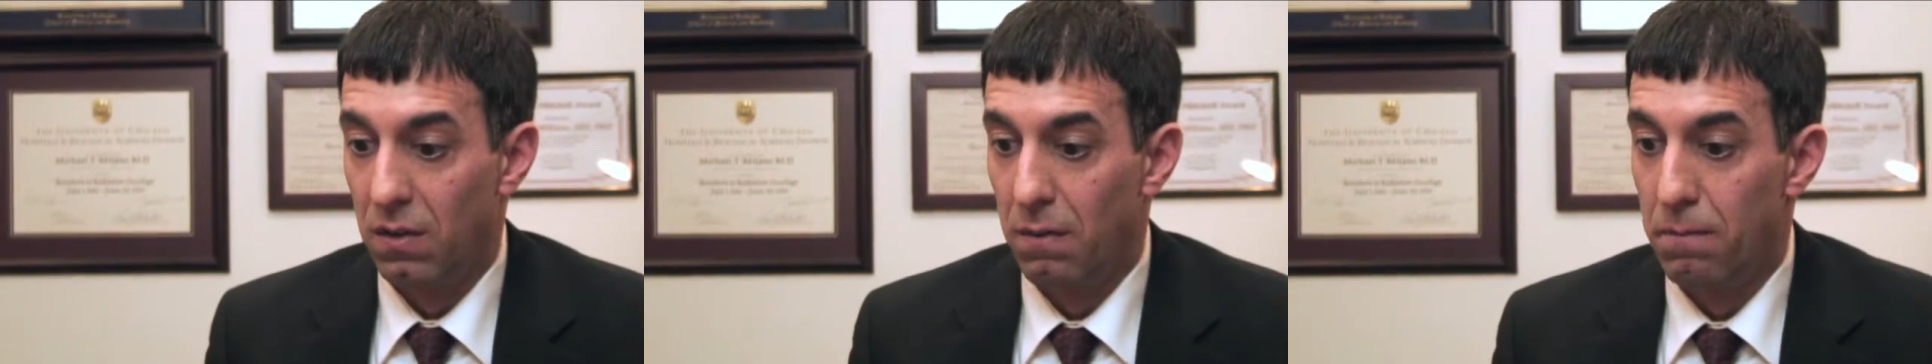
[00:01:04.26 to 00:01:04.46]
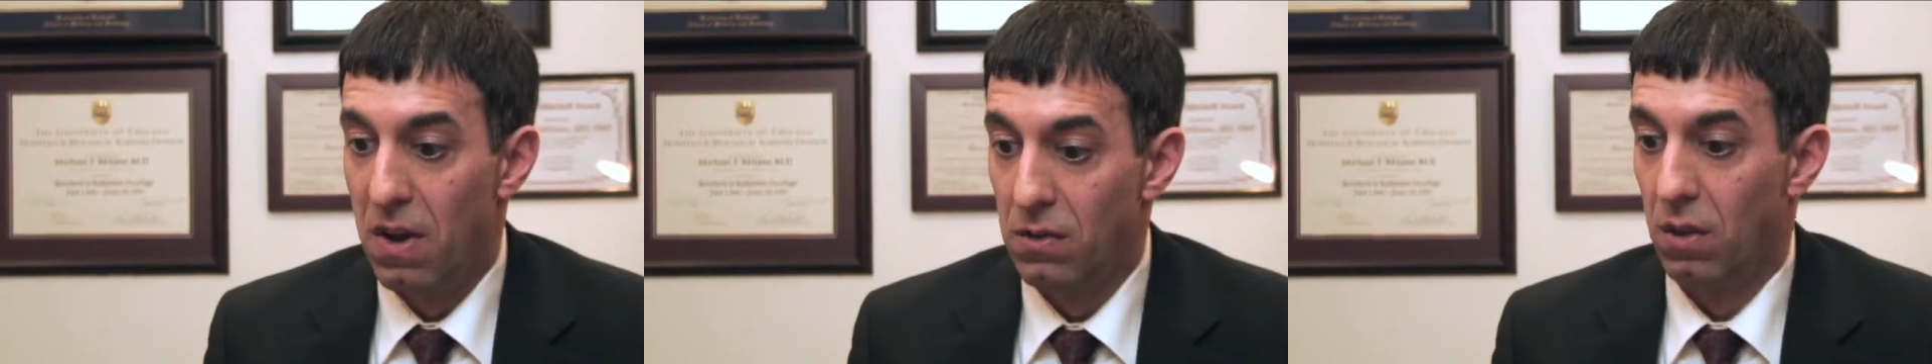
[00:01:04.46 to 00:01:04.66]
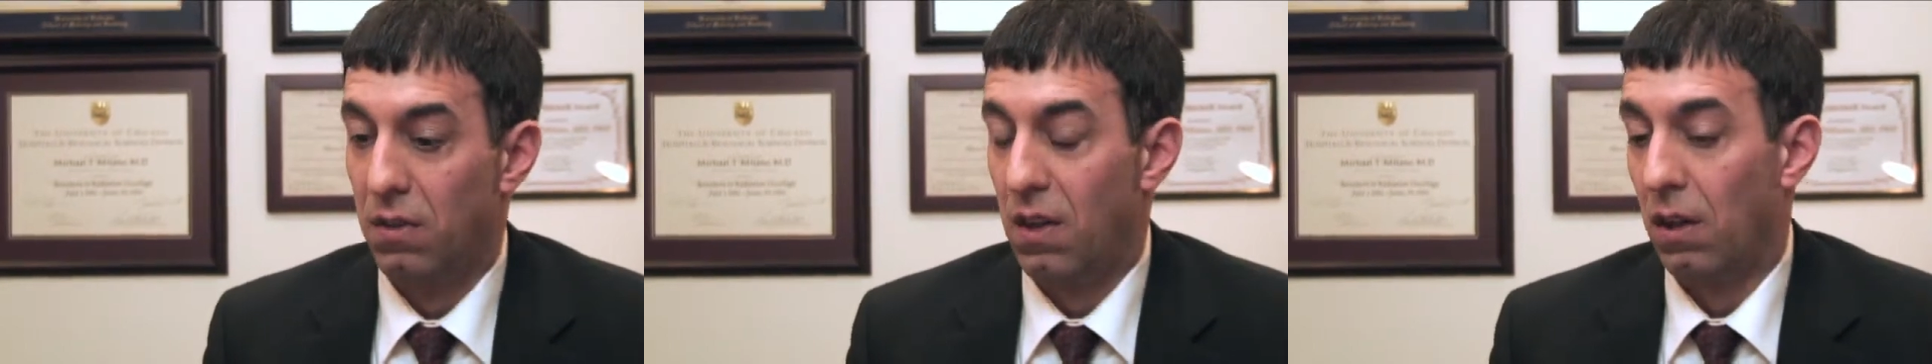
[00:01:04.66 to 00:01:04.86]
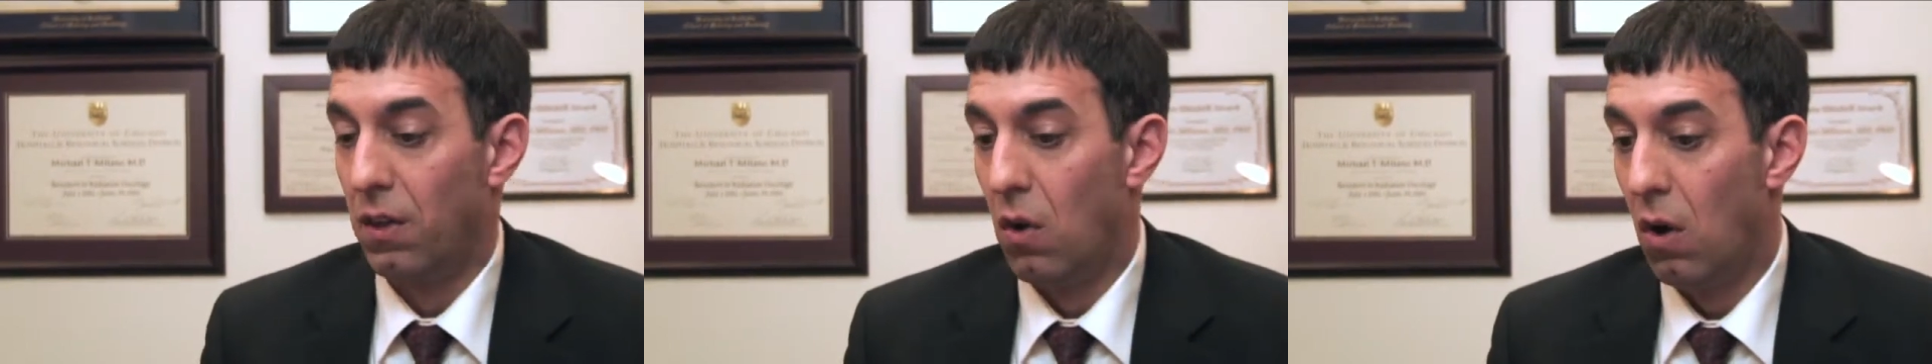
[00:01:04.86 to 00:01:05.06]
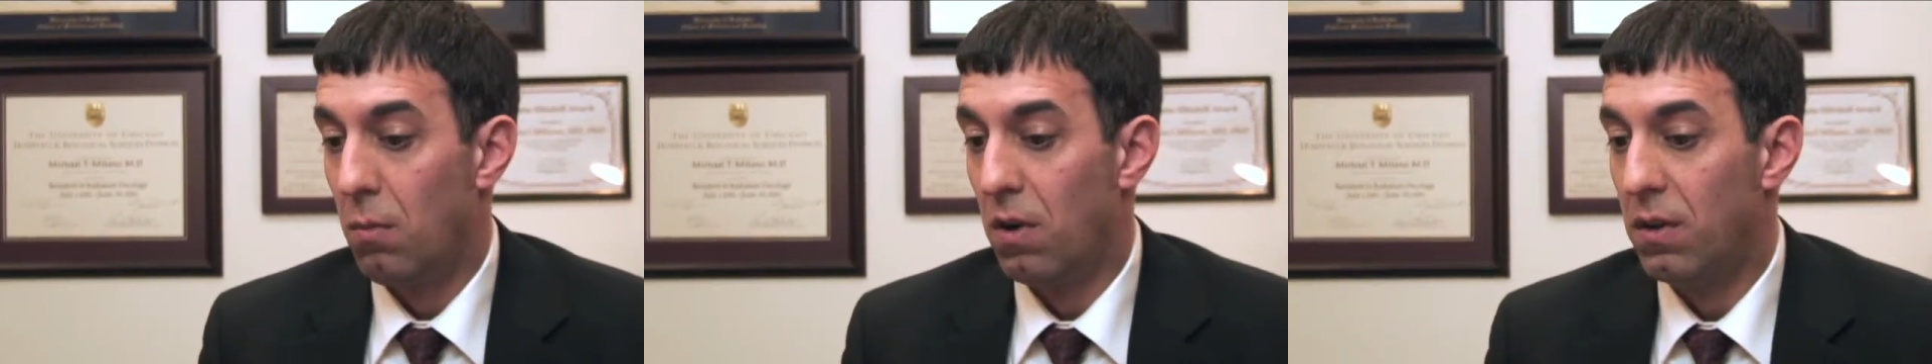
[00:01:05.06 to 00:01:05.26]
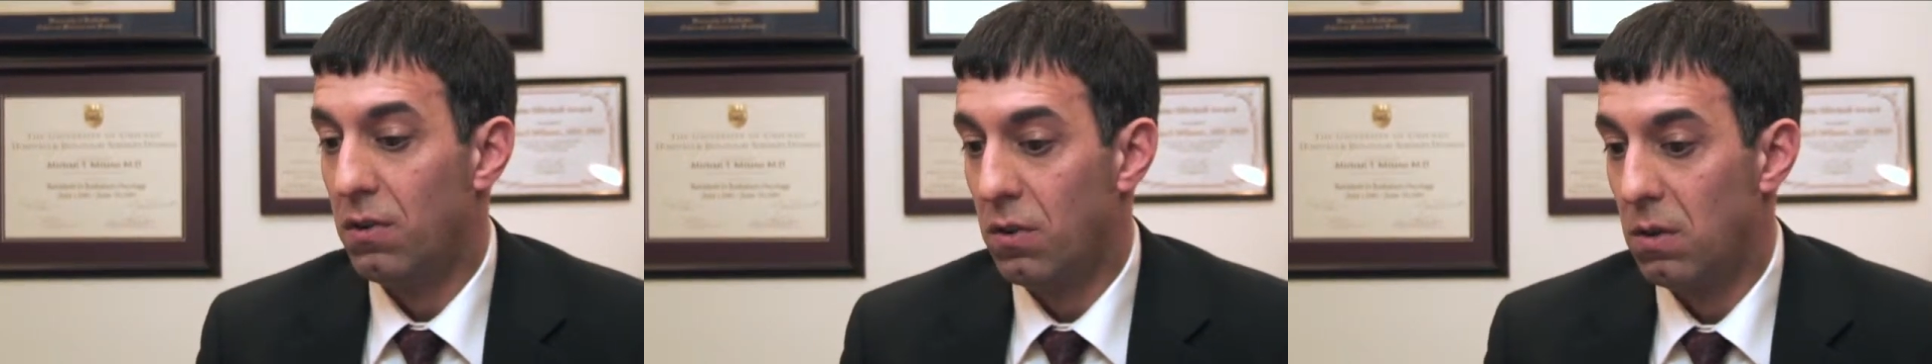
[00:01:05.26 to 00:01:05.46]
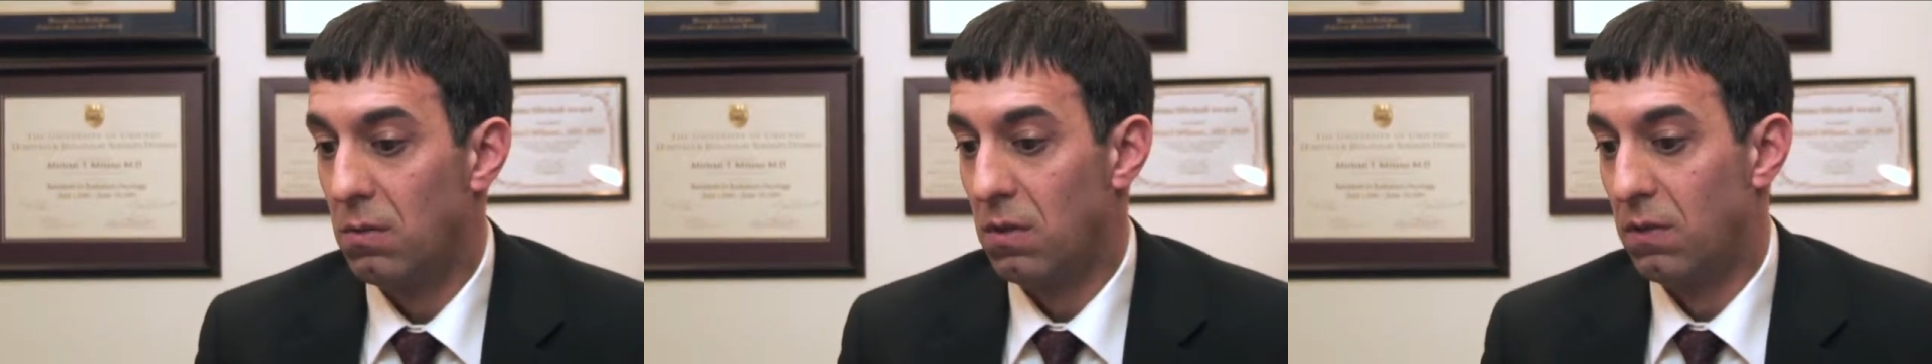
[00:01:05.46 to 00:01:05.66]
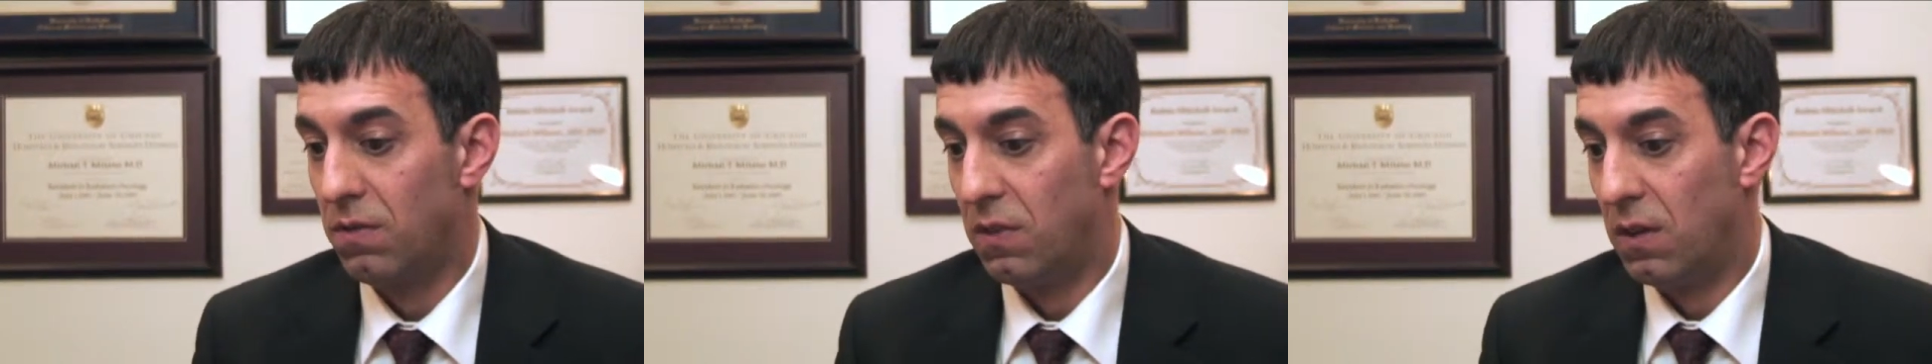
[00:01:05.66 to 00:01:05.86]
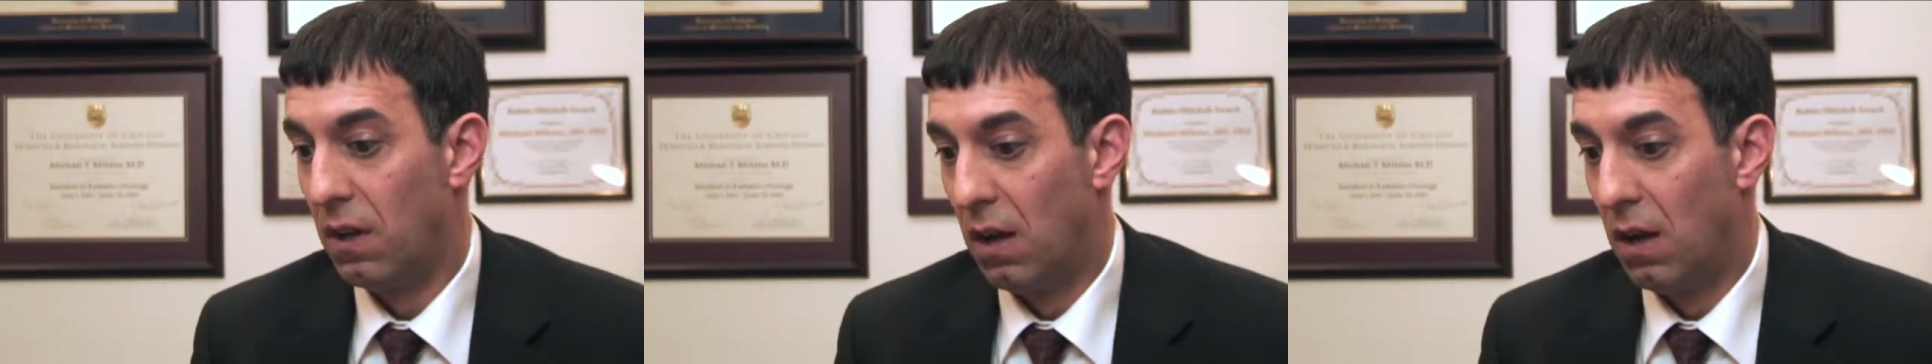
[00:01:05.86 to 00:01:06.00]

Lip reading: mesothelioma in terms of